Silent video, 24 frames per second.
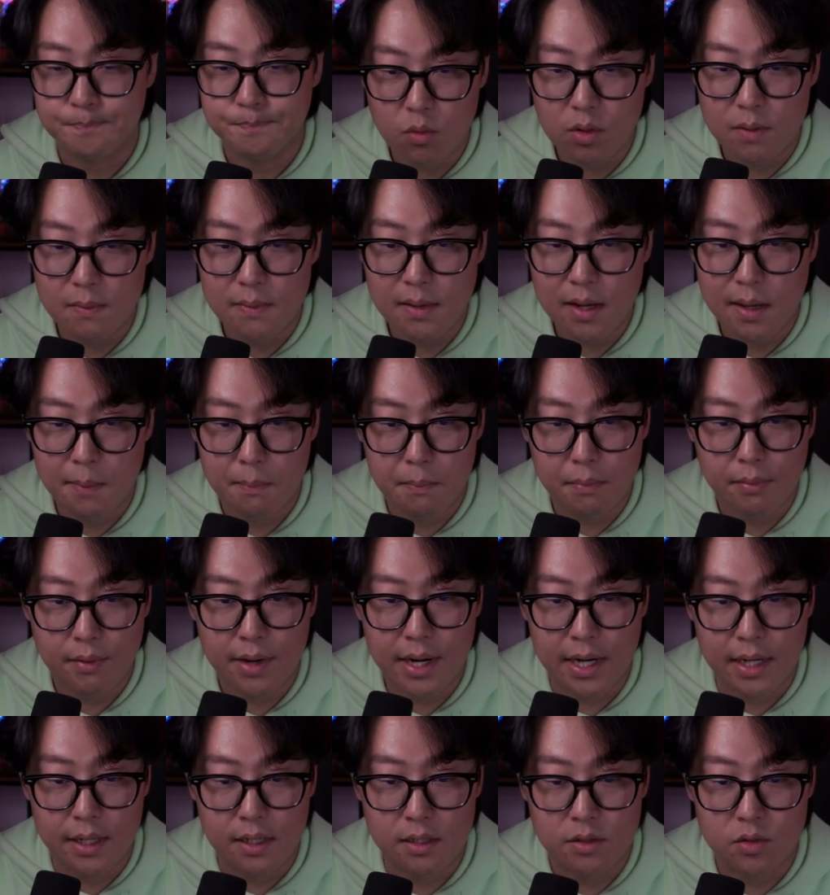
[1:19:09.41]
What about
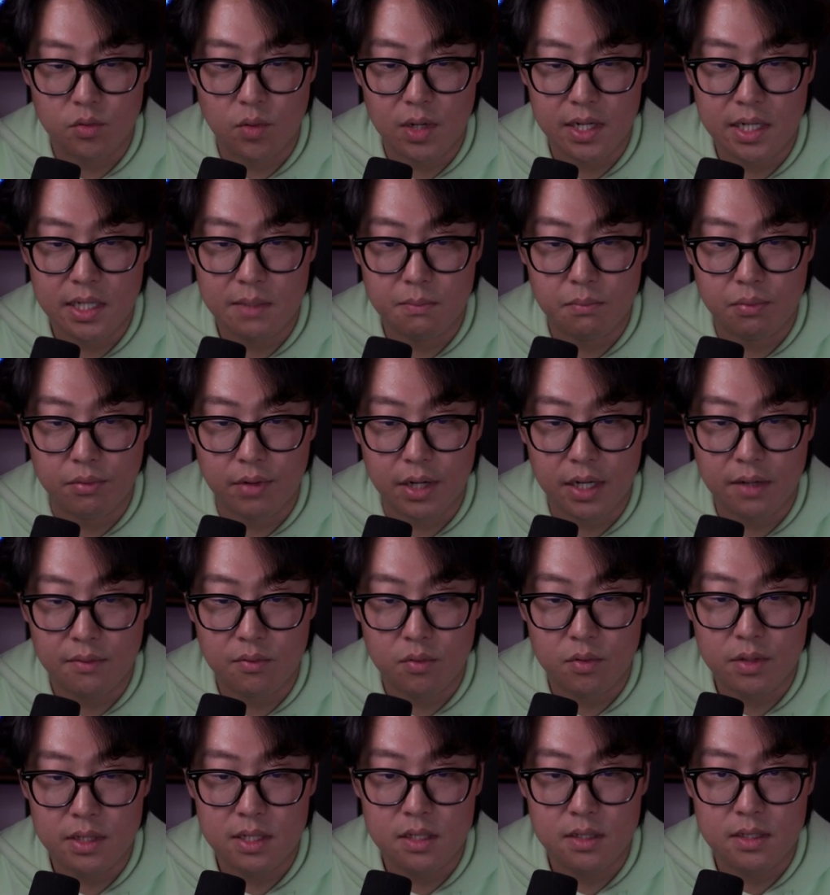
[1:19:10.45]
break? Do I need break
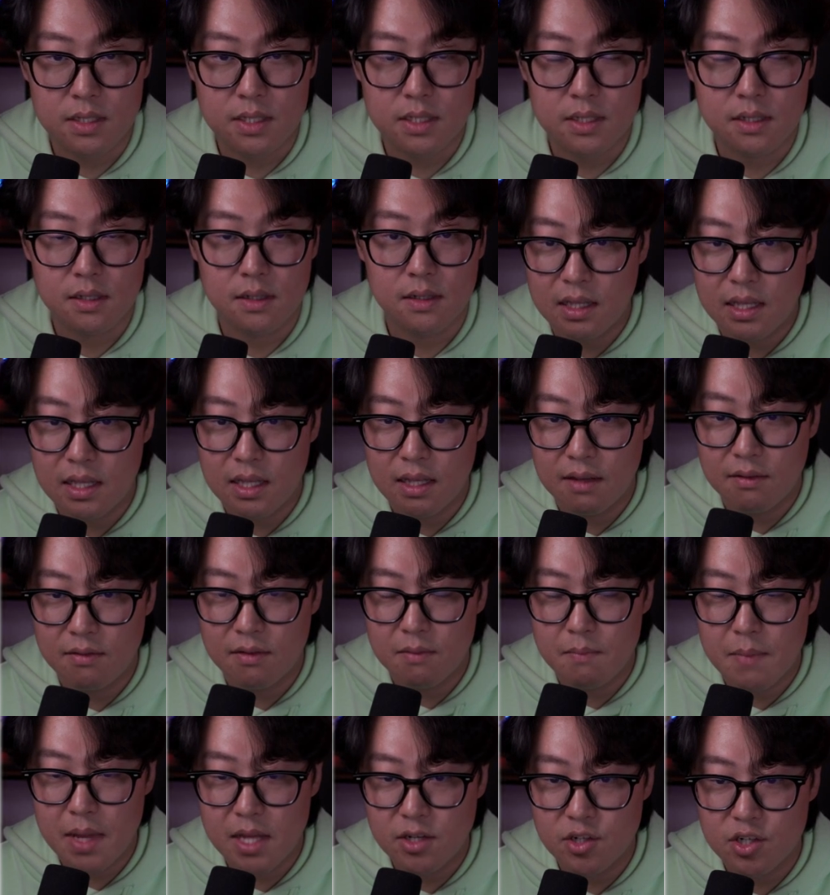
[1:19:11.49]
for this? If a
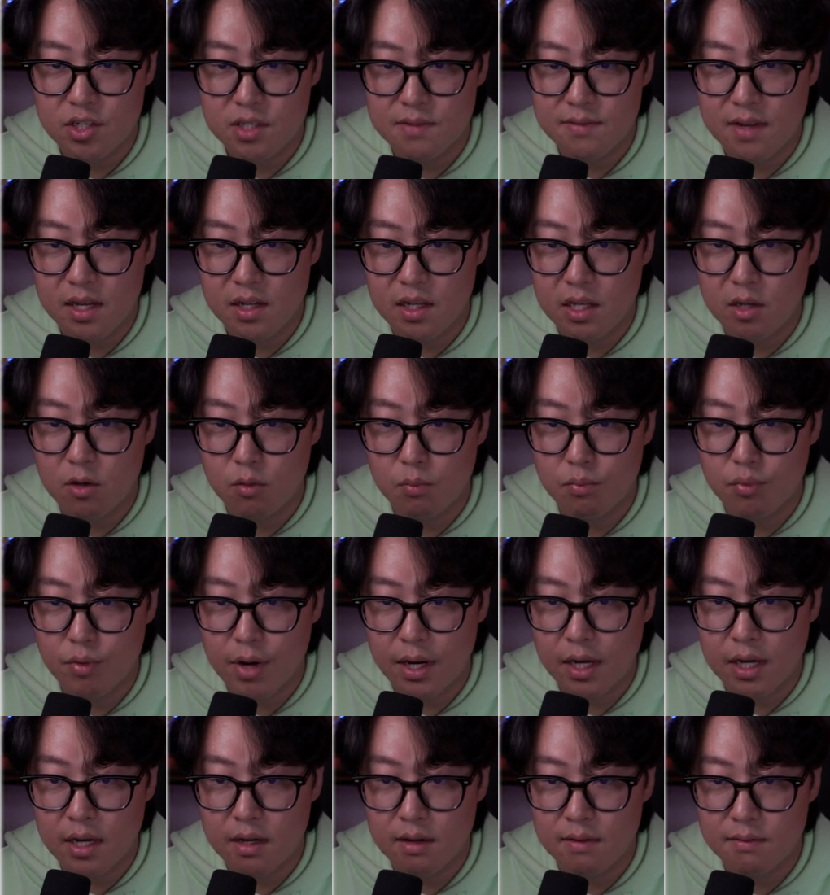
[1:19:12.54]
match is found, it'll
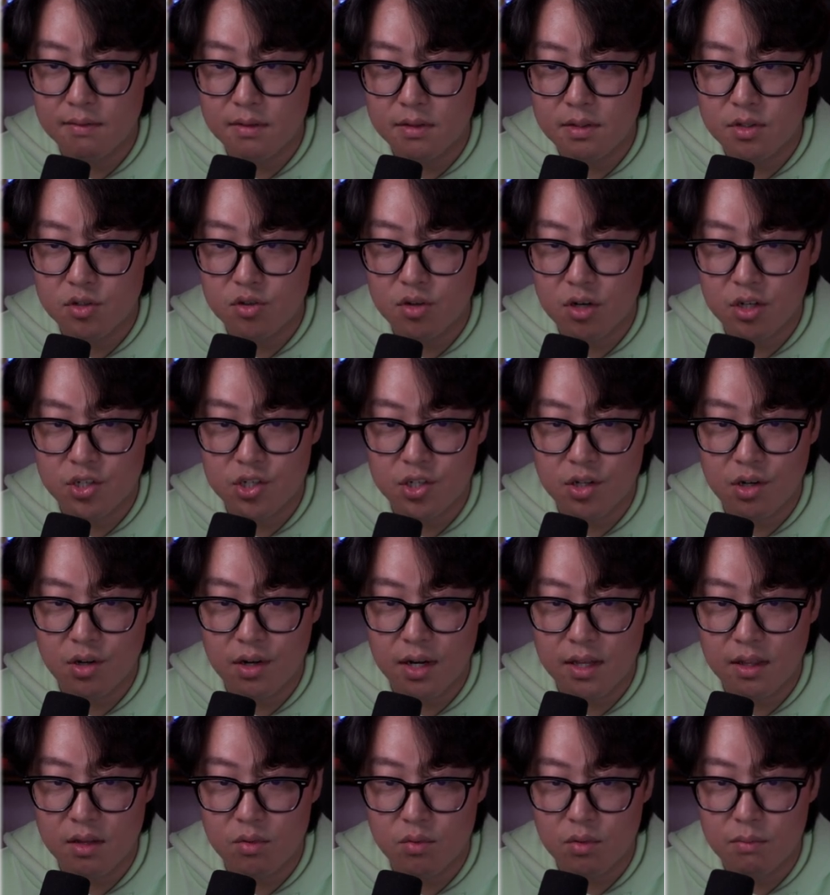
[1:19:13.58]
break out of the structure
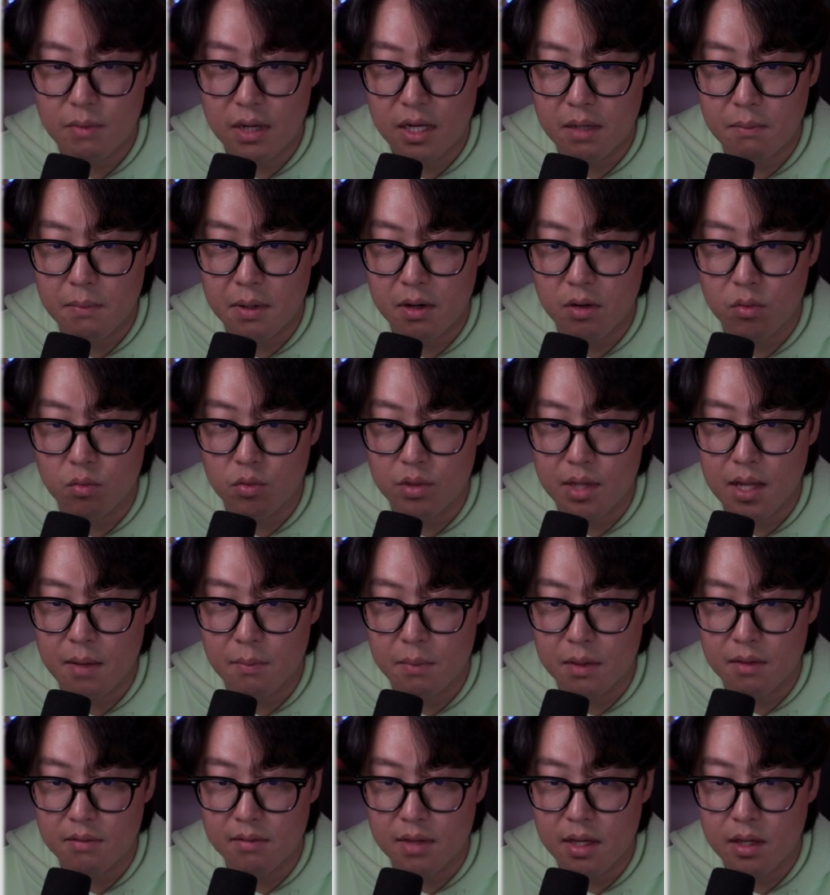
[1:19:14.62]
and the remaining pair will not
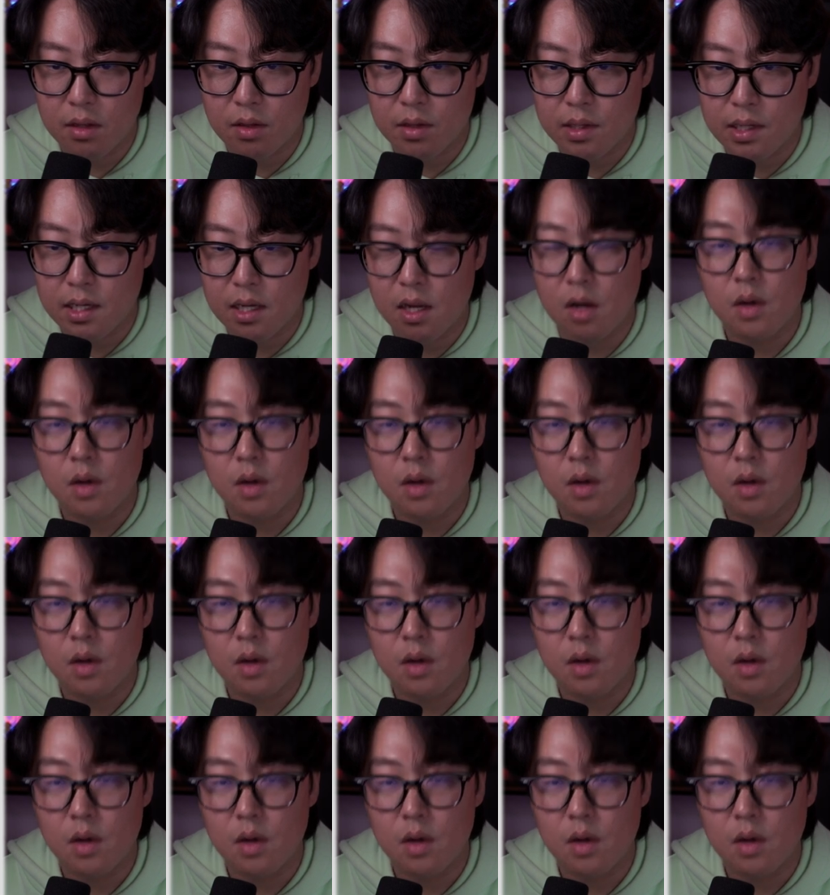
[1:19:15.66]
be violated.